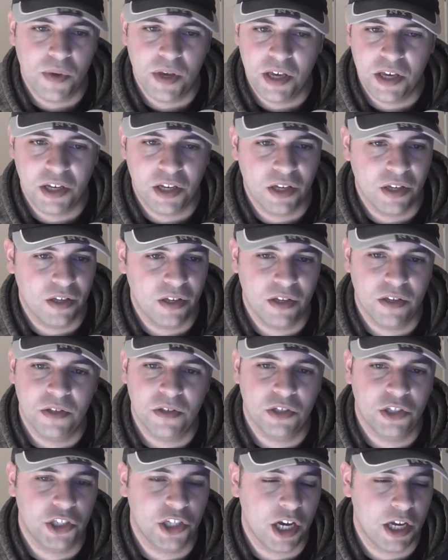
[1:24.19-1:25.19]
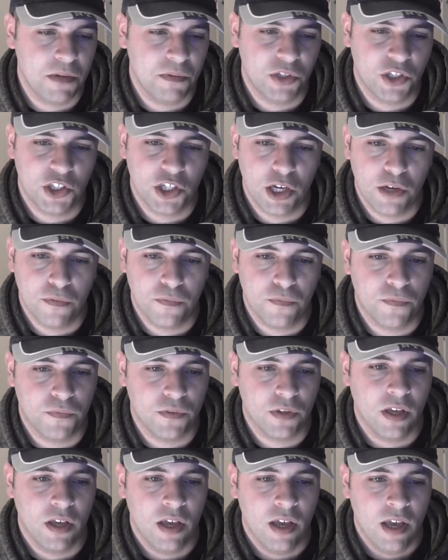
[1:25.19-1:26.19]
He can
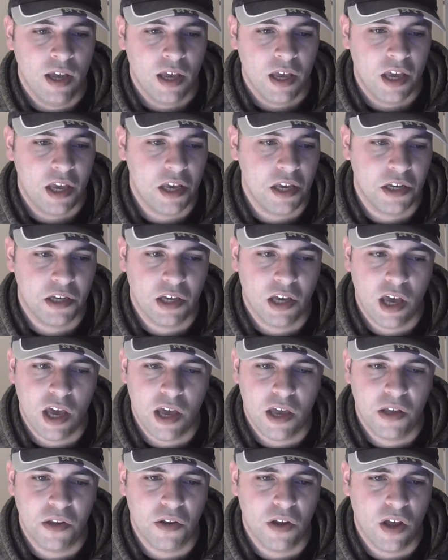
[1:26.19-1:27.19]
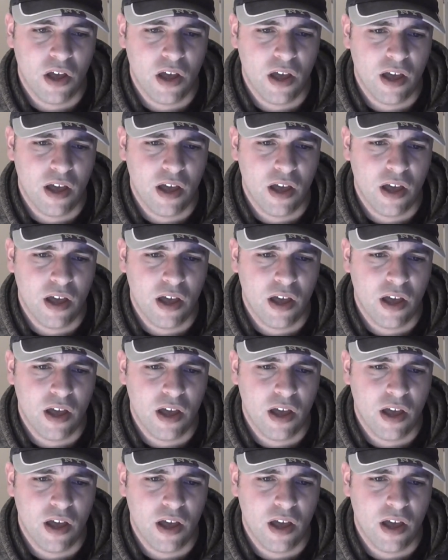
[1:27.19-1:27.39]
shapeshift. He can